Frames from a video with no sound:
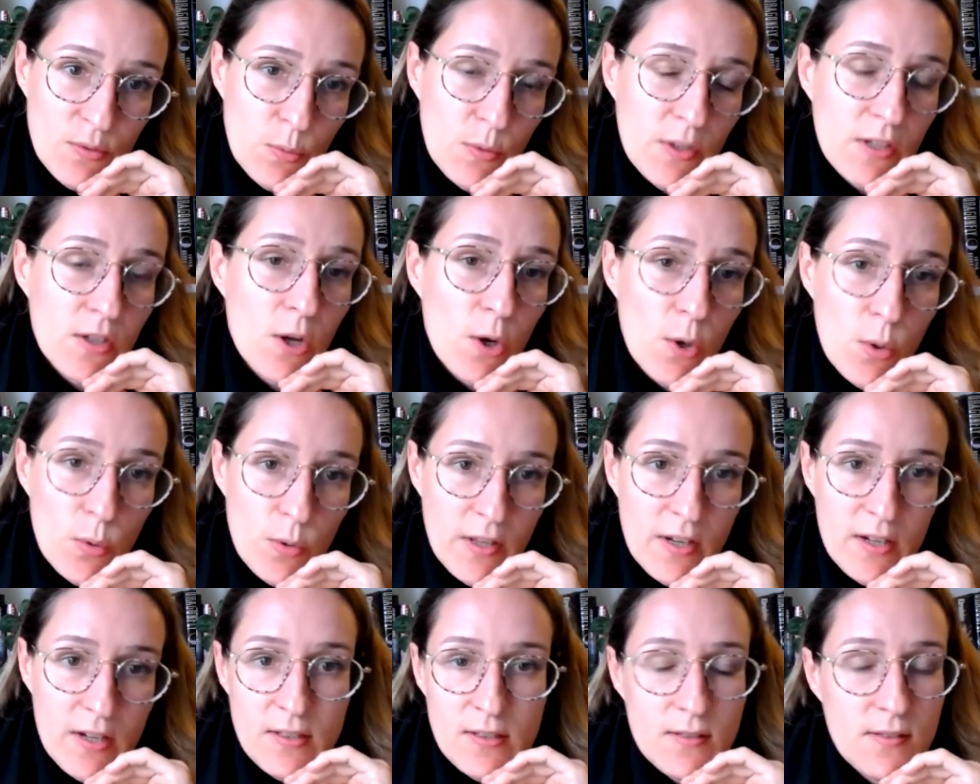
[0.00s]
We know
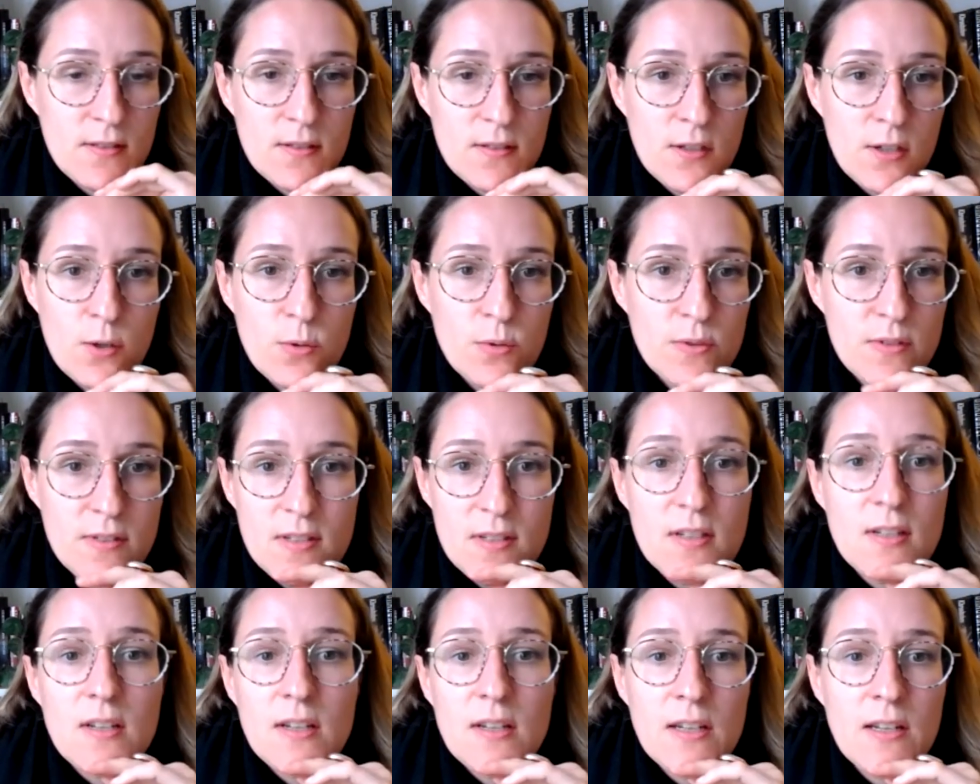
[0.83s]
that it's, you know,
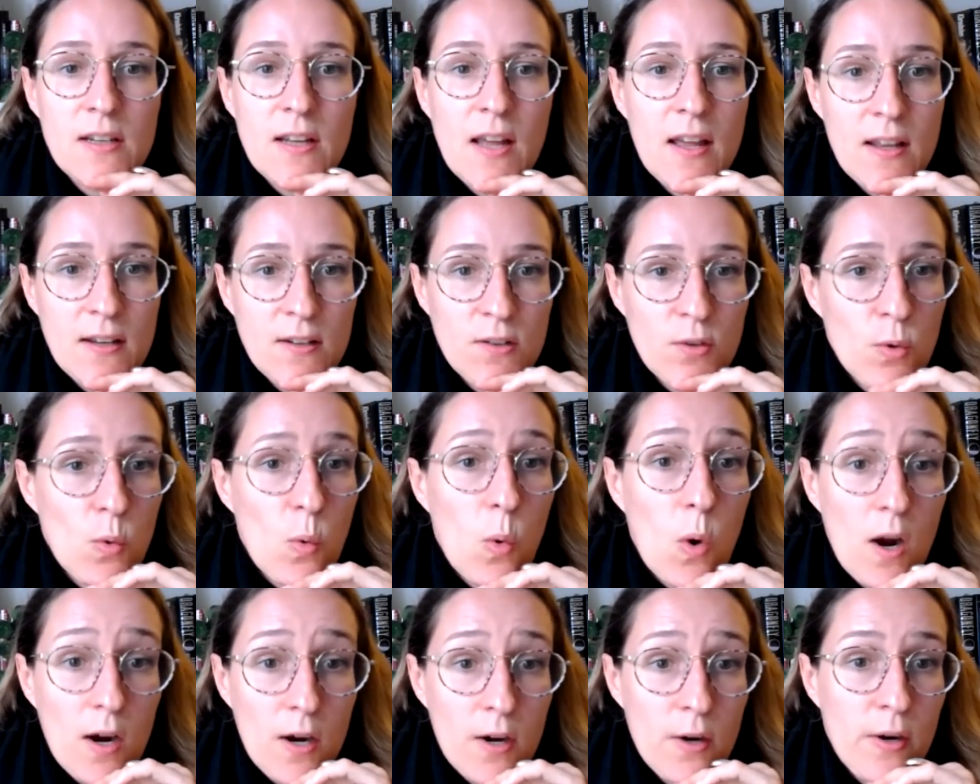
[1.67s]
seeking and
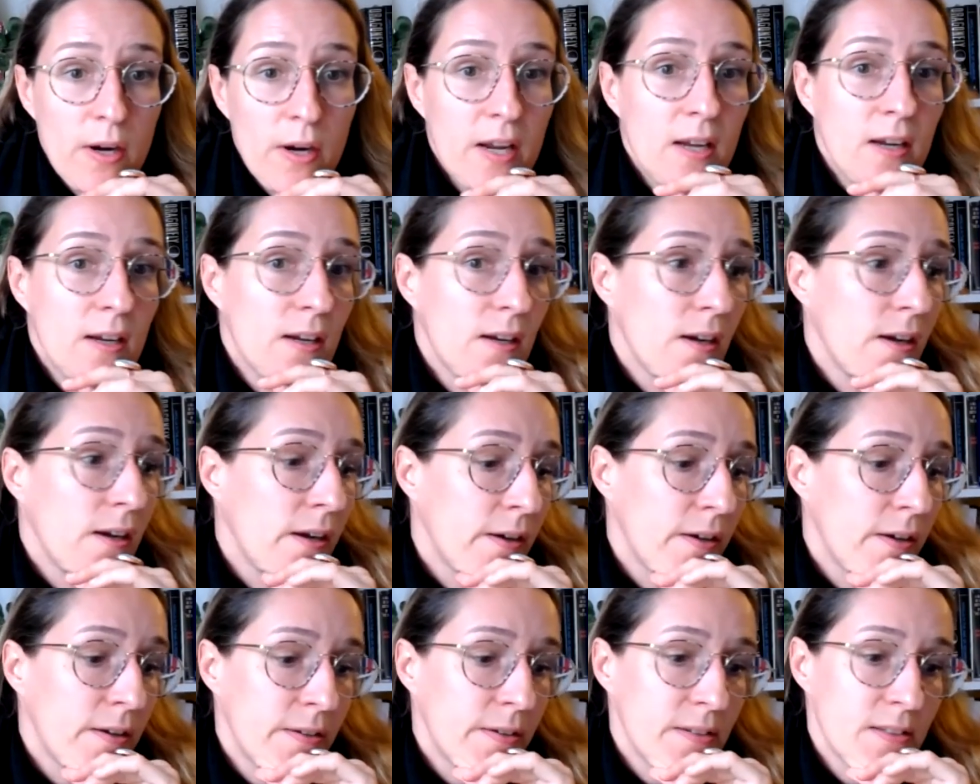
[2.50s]
acquiring
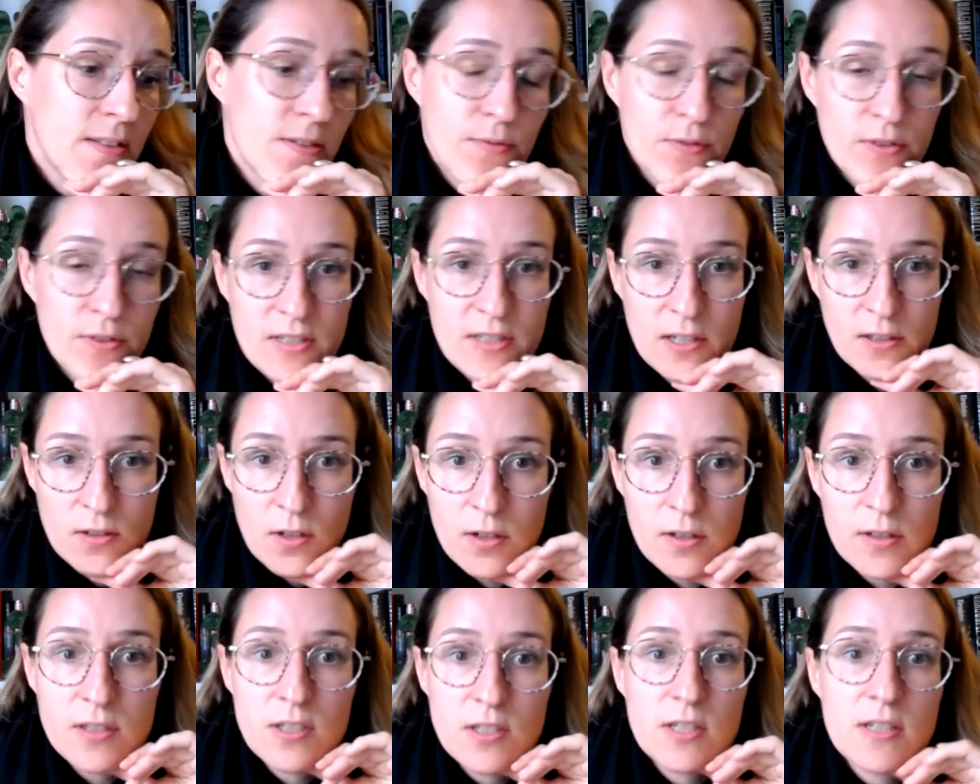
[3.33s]
different
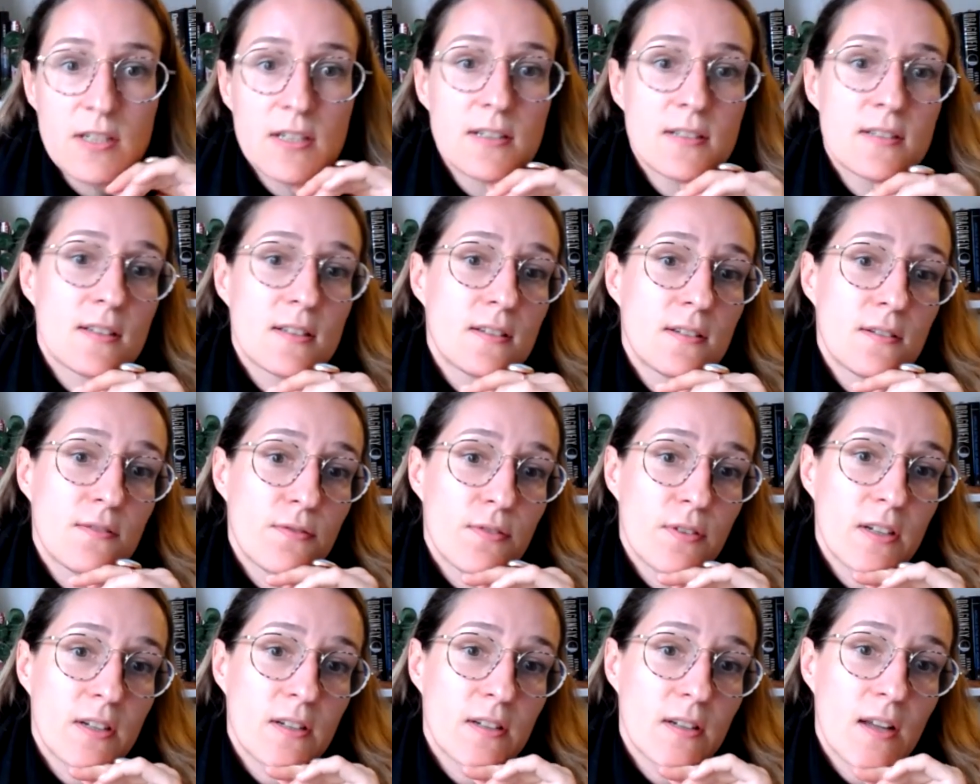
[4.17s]
technologies and
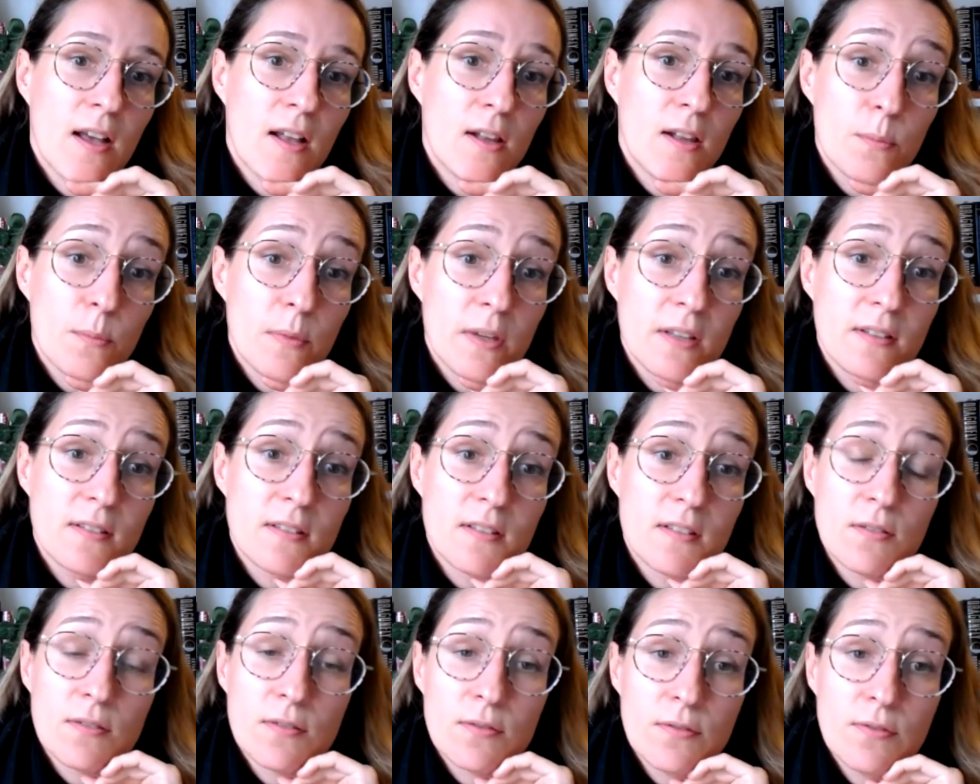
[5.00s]
different elements
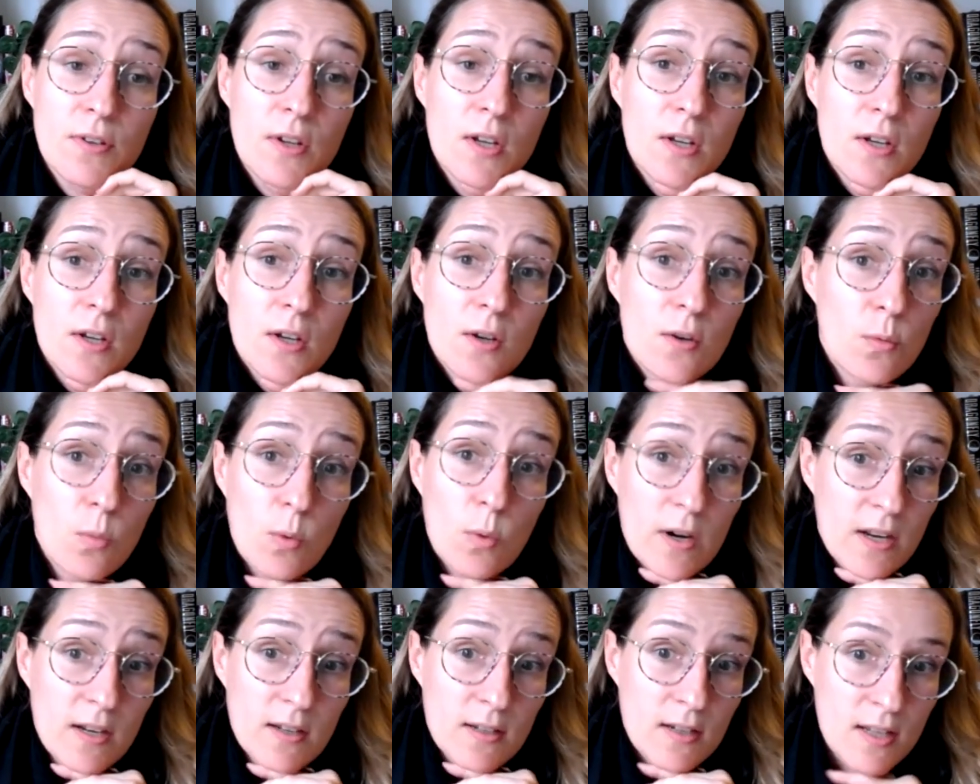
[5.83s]
of
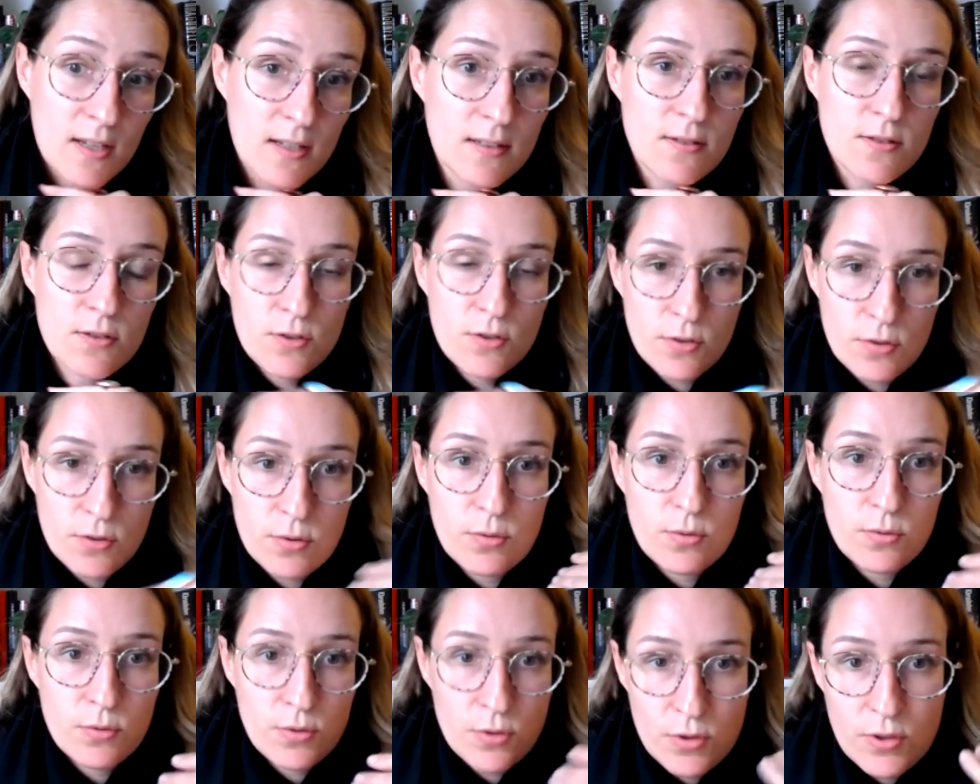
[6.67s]
what it needs
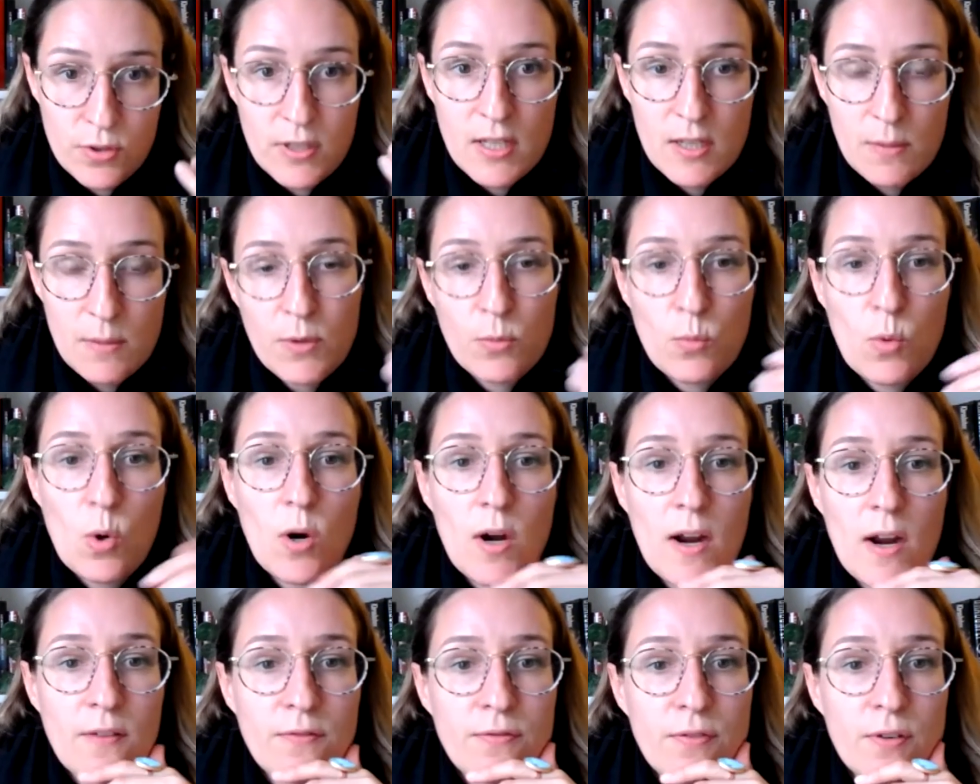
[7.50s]
to keep the
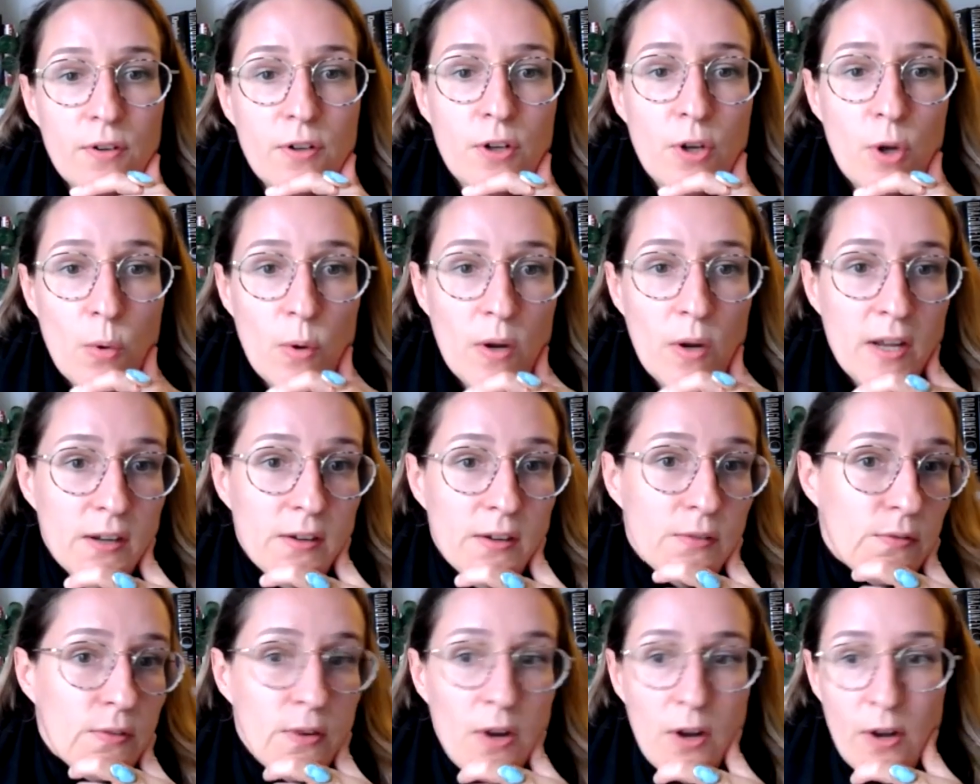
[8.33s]
war effort
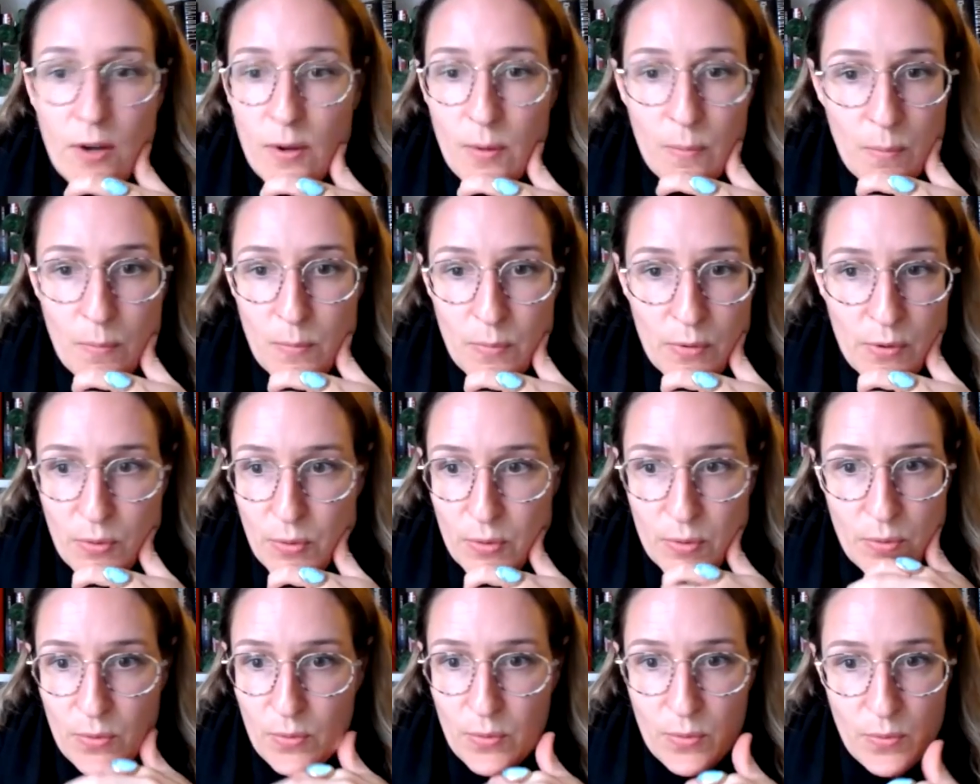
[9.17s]
going
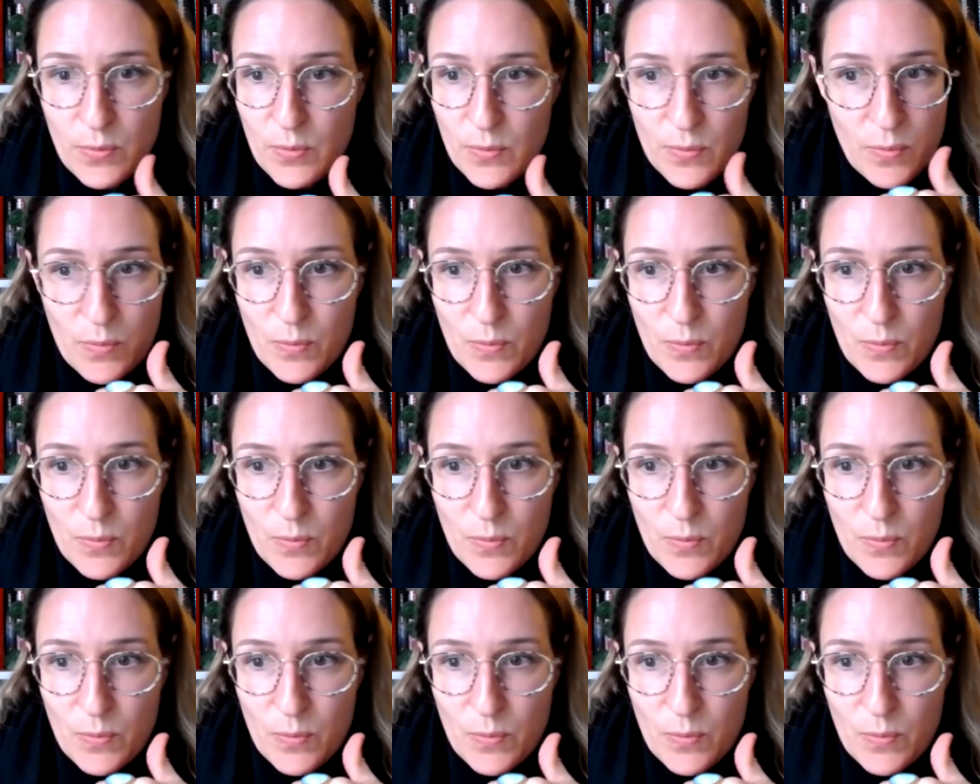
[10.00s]
through,